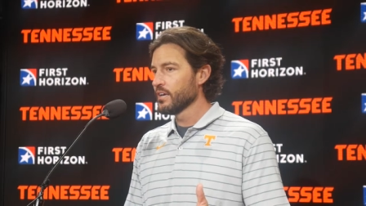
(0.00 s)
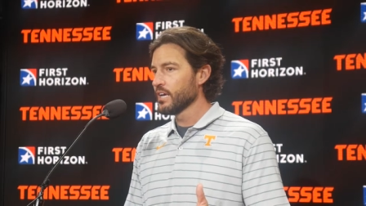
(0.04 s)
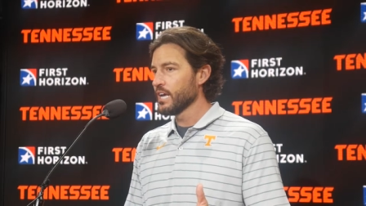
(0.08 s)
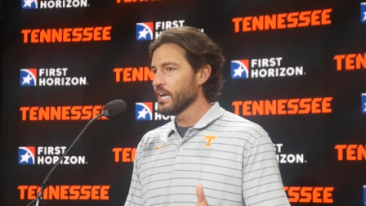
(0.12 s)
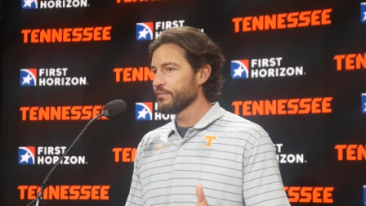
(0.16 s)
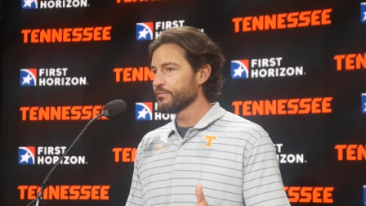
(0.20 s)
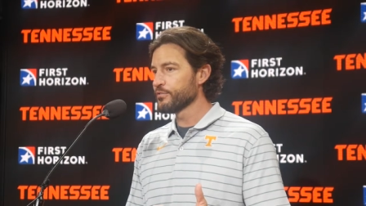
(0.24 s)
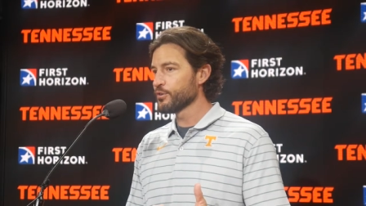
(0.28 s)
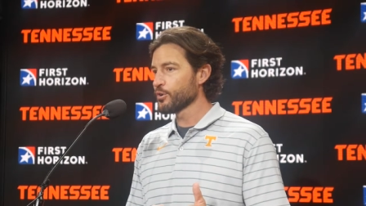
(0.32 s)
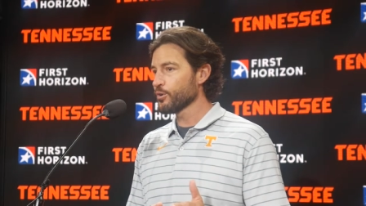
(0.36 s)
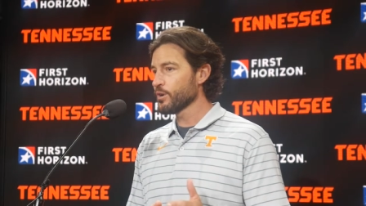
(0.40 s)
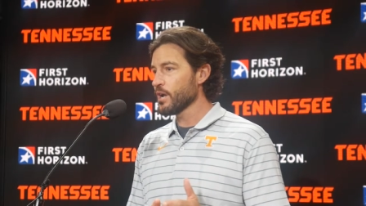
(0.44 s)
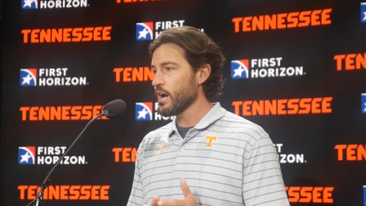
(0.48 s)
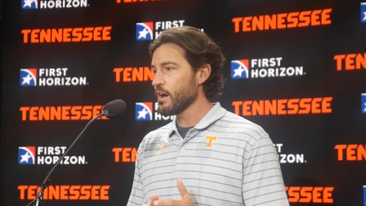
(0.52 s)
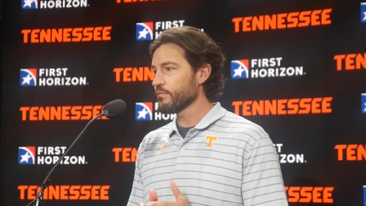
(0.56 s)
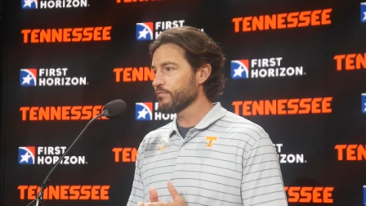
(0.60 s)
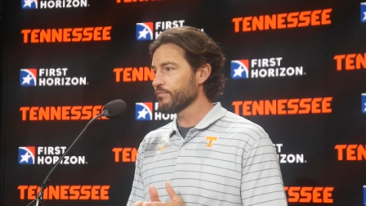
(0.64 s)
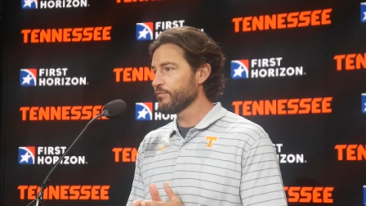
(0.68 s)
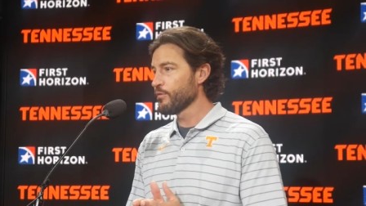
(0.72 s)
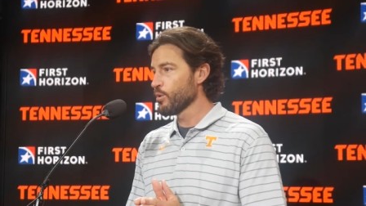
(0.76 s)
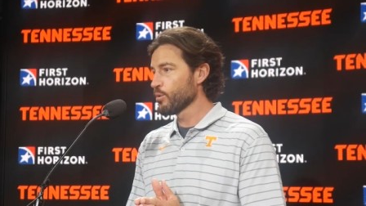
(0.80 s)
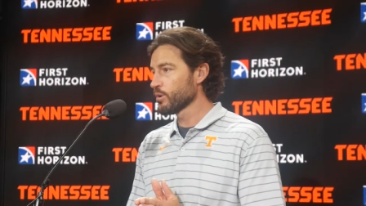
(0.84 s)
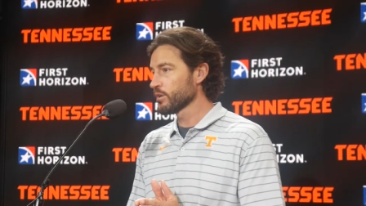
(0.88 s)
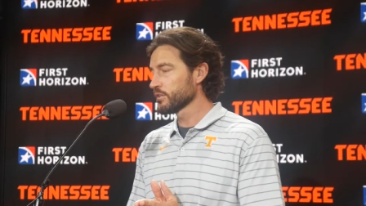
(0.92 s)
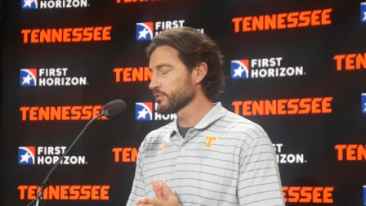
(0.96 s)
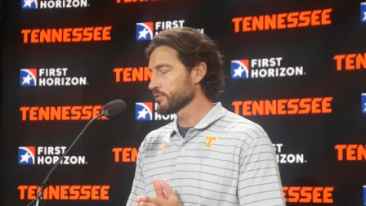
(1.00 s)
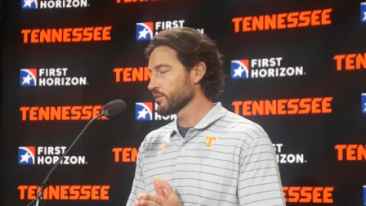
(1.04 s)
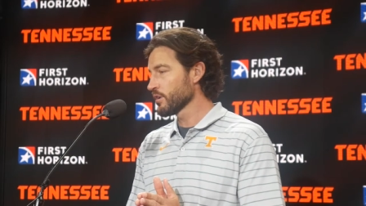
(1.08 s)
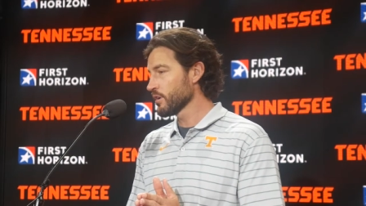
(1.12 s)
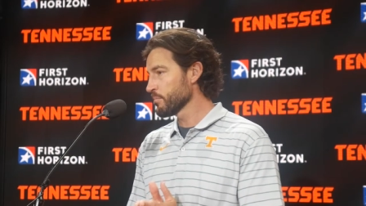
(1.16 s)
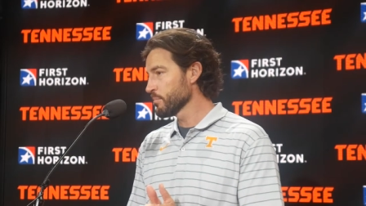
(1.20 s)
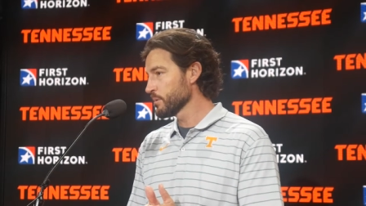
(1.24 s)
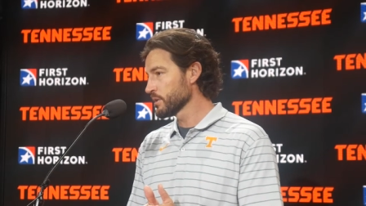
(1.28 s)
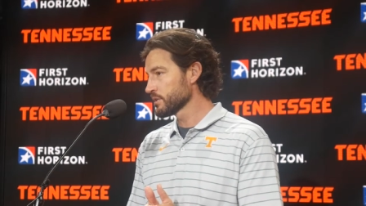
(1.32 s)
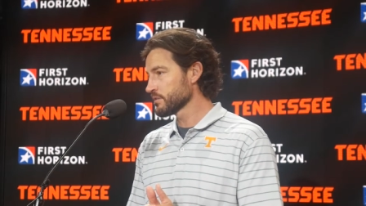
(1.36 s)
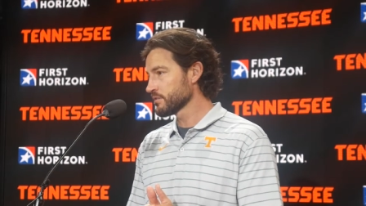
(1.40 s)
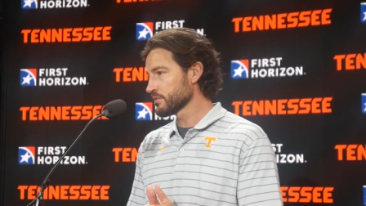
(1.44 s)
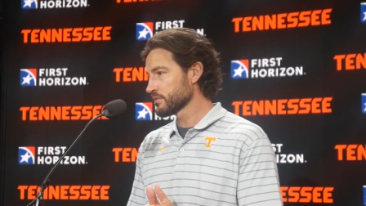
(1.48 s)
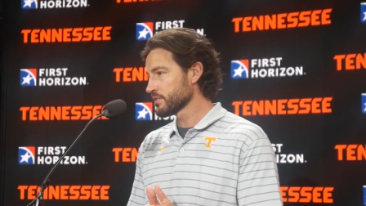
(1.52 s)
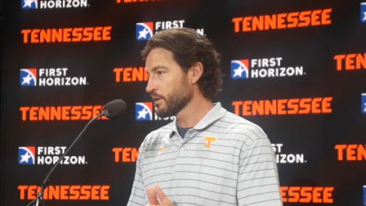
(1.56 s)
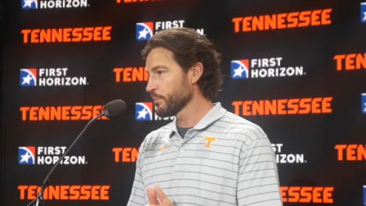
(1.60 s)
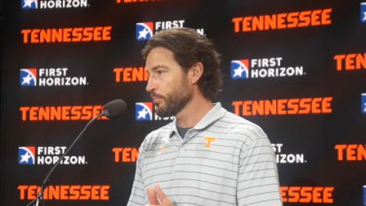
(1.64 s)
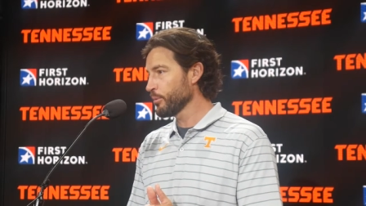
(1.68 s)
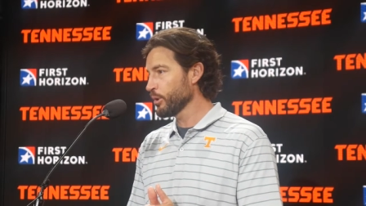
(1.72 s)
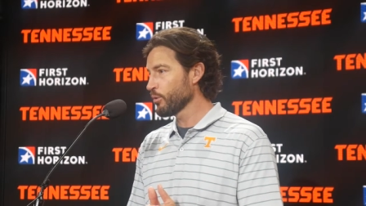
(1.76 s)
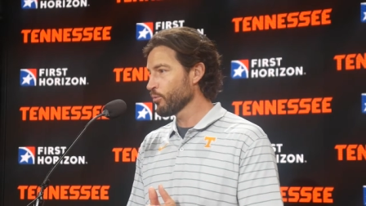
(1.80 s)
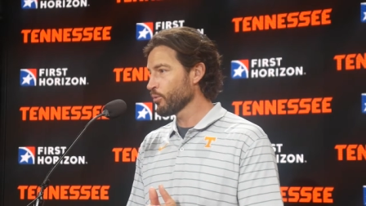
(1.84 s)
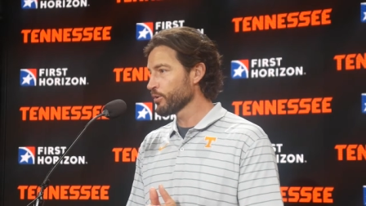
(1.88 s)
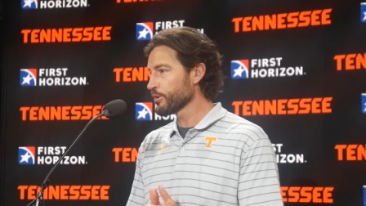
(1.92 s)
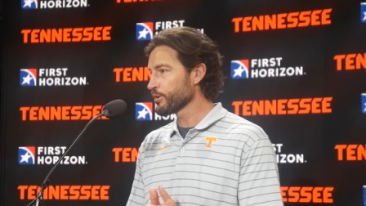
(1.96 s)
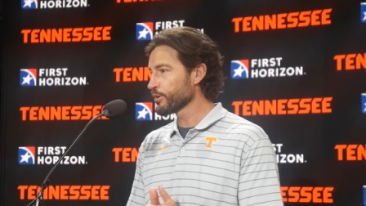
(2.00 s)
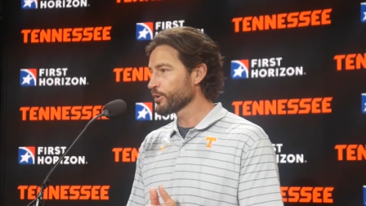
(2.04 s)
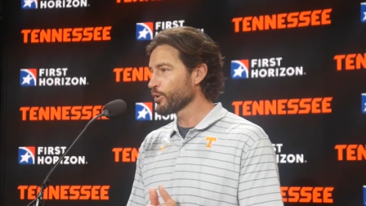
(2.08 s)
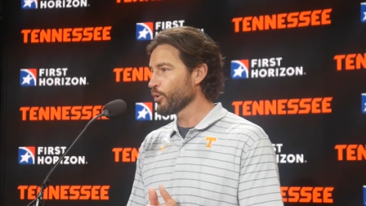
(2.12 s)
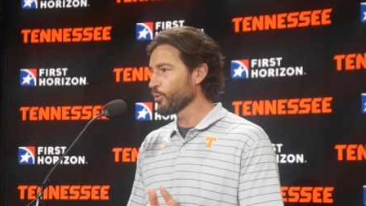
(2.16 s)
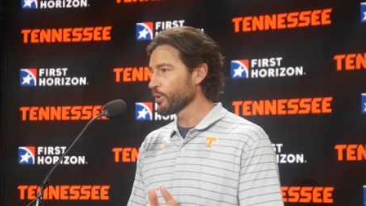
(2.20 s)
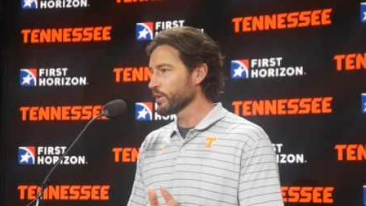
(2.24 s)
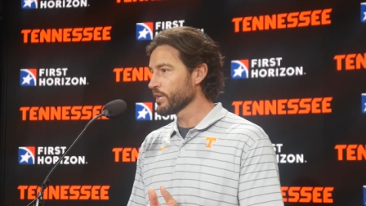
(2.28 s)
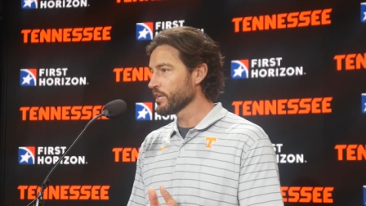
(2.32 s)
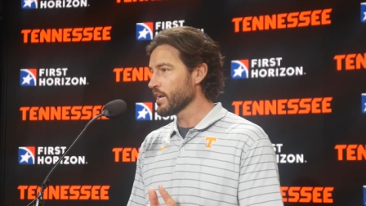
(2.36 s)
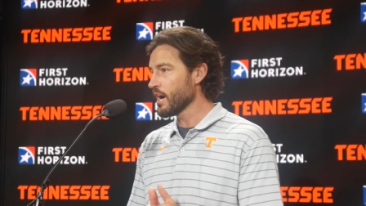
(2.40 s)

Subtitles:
If you're not focused on Mississippi when you're going